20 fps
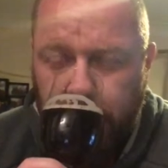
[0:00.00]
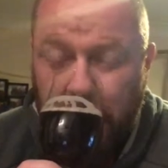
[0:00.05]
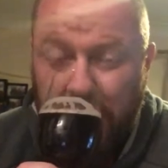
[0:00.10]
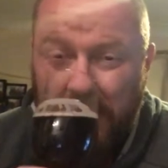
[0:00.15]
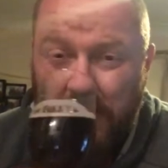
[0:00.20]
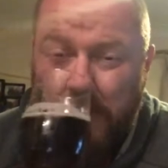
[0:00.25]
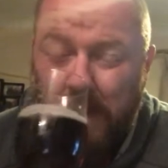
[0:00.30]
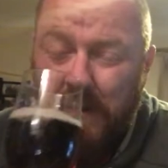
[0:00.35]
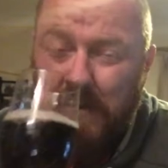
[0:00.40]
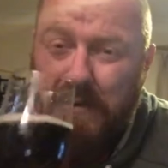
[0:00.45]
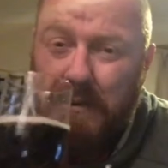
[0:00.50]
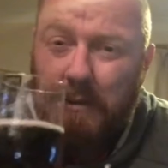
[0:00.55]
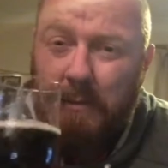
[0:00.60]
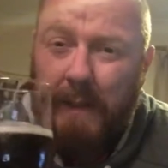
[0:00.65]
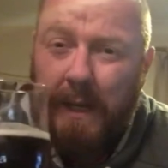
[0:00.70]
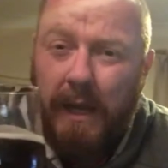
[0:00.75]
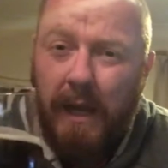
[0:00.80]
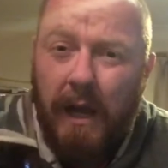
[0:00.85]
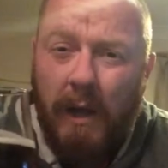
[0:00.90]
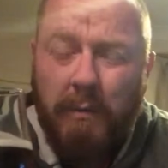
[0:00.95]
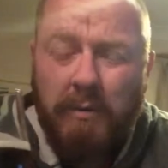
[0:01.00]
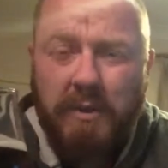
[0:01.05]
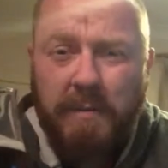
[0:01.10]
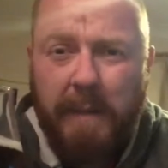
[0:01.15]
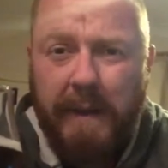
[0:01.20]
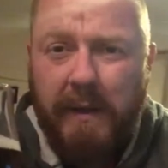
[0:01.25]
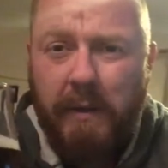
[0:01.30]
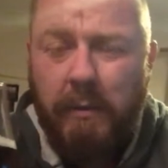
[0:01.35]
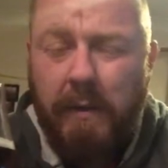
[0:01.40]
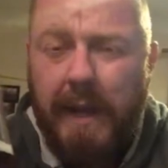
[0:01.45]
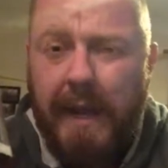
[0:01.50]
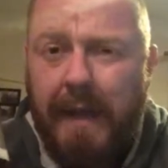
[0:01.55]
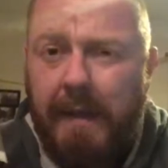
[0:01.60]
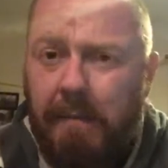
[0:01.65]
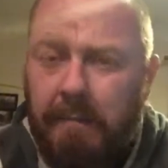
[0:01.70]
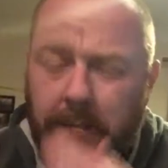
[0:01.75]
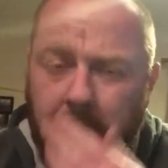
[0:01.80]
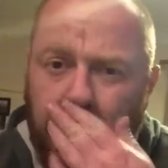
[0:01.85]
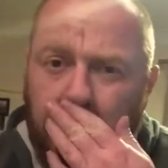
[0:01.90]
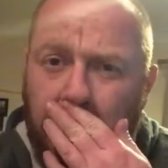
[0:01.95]
smells a little bit like old speckled
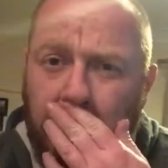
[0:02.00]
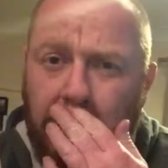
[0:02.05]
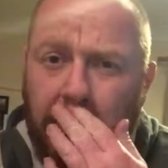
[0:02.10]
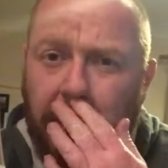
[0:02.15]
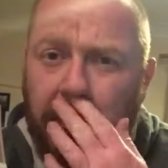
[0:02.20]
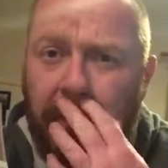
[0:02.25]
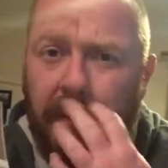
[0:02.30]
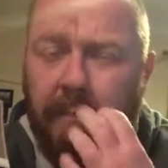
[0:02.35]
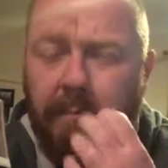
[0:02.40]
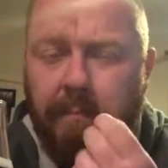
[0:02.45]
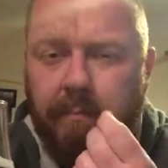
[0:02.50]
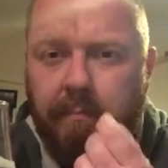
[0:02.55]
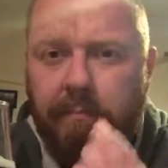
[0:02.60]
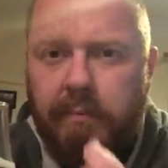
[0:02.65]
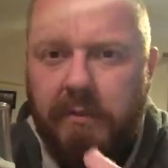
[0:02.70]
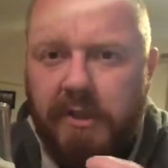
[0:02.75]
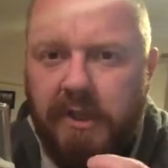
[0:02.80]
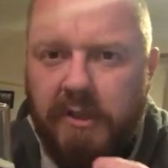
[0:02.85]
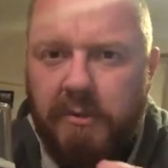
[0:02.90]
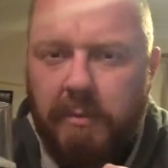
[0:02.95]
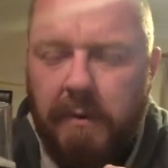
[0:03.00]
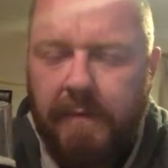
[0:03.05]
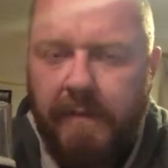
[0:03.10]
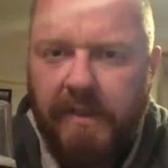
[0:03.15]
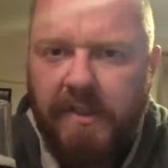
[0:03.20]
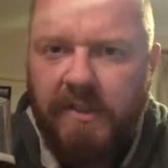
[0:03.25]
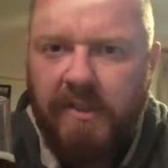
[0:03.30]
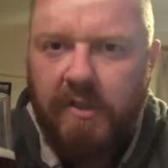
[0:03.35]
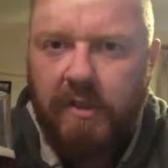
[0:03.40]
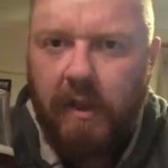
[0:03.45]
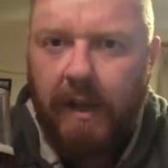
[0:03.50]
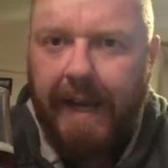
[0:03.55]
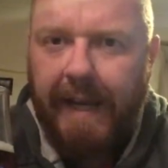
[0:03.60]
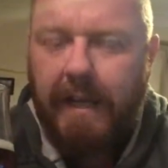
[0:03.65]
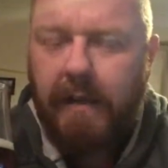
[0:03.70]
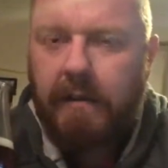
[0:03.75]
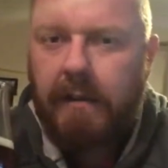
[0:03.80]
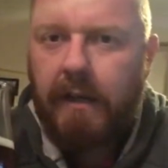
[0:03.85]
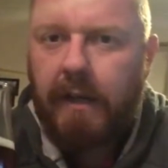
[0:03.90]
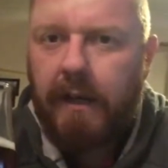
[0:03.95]
hen but just with a
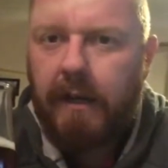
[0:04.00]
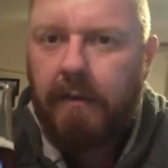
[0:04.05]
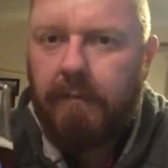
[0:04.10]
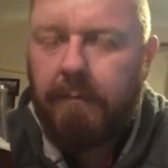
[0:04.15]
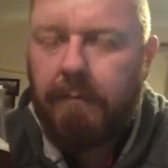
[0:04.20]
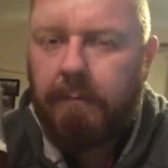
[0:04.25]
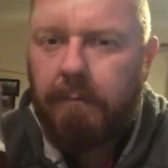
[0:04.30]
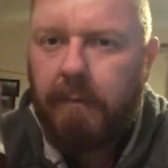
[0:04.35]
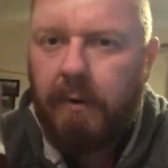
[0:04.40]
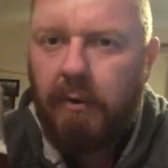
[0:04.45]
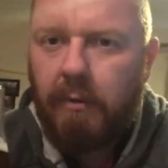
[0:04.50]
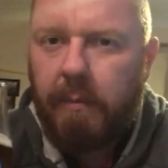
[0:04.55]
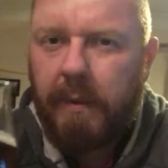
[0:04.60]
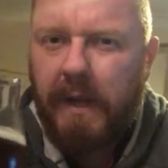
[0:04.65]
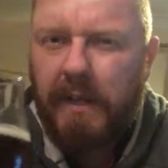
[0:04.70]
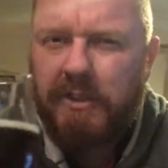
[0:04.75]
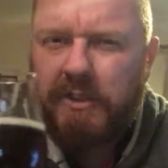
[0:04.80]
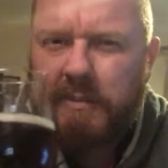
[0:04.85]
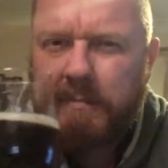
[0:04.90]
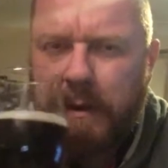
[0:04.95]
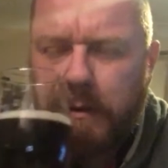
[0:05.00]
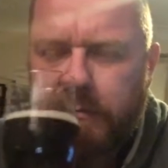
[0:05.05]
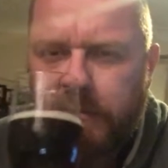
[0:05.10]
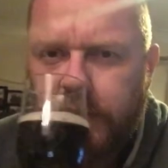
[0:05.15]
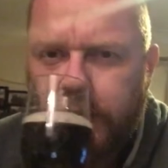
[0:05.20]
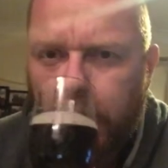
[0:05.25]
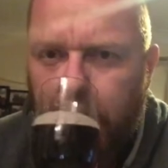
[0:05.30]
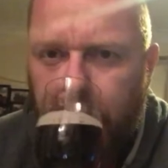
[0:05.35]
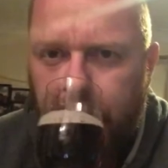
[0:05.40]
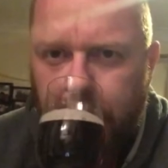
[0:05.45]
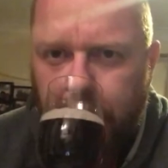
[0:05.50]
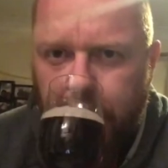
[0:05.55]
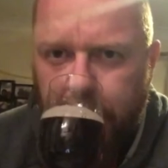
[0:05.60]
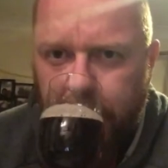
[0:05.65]
slight kind of little bit of smoke to it.